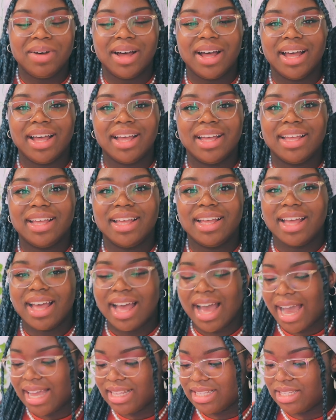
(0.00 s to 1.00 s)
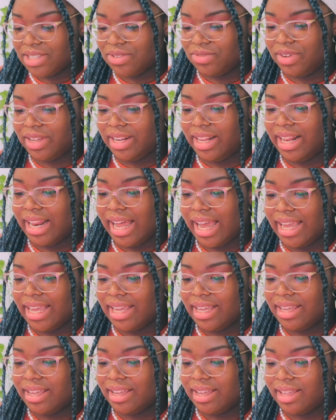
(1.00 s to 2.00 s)
but i just really
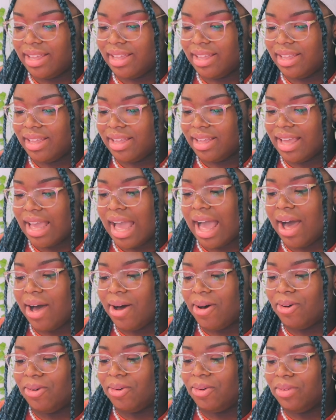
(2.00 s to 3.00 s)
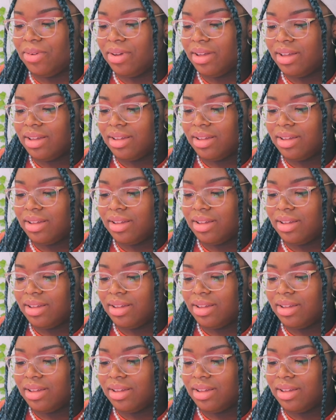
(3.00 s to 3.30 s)
like how